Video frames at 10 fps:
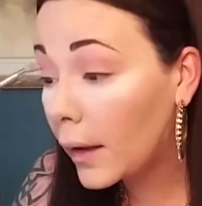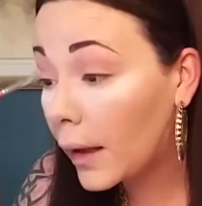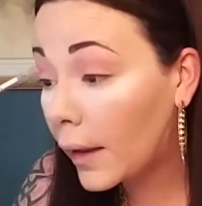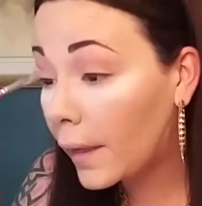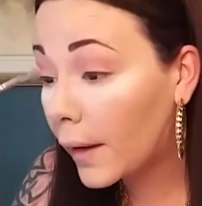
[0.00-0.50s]

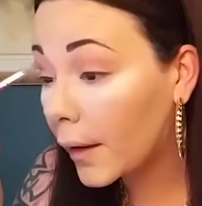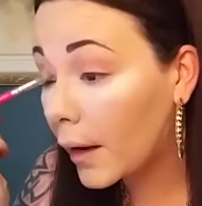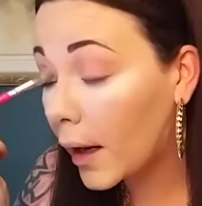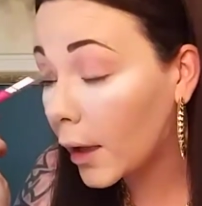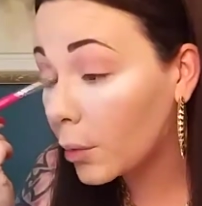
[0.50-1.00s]
And
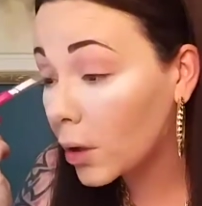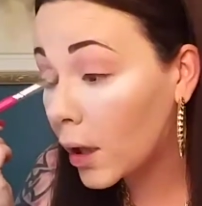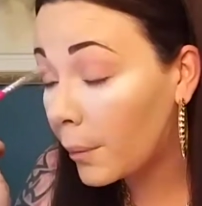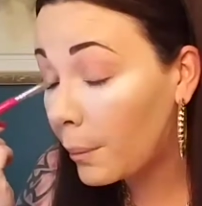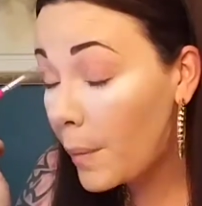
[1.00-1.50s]
then I will
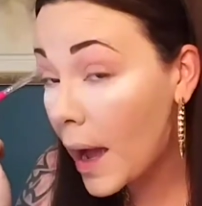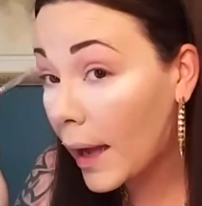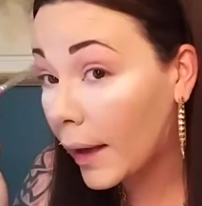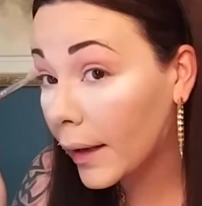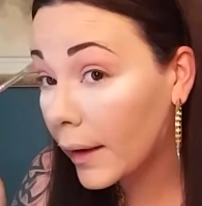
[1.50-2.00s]
come
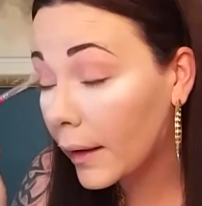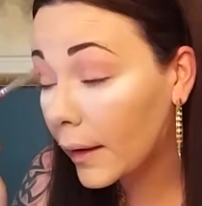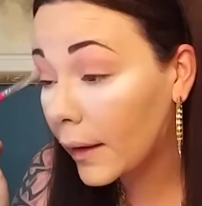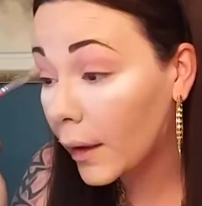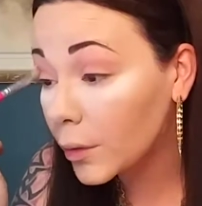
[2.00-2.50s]
back
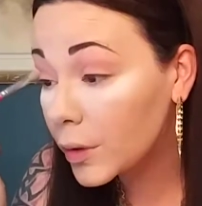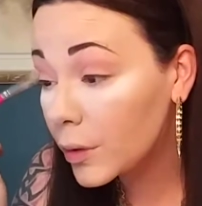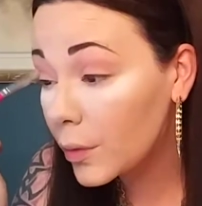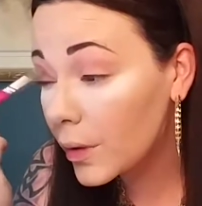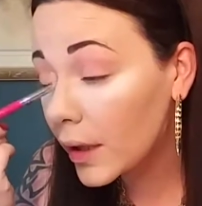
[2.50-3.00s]
and I'll
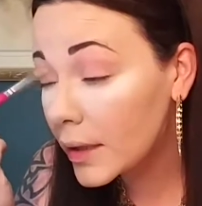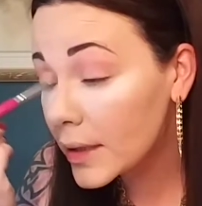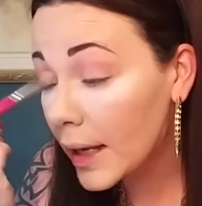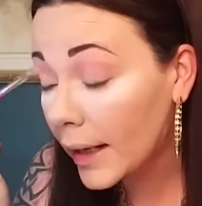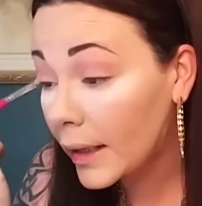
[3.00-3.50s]
do the
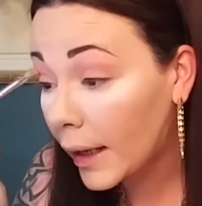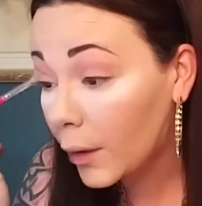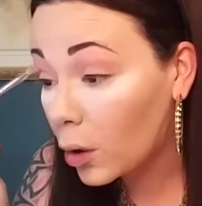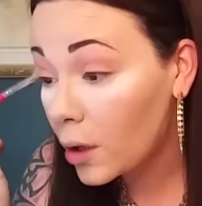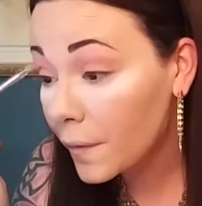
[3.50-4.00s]
second eye
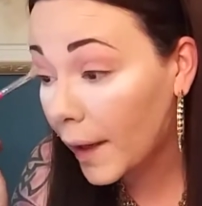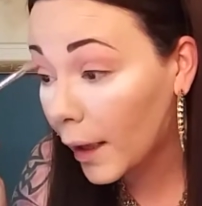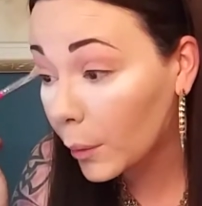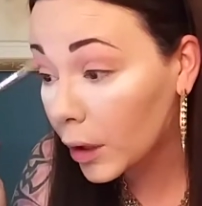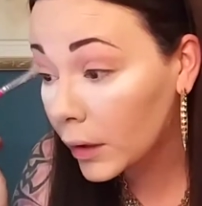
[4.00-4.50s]
off
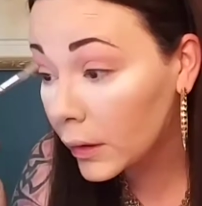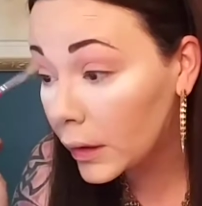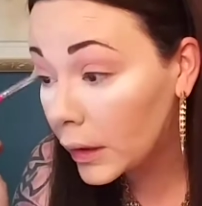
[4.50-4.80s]
camera.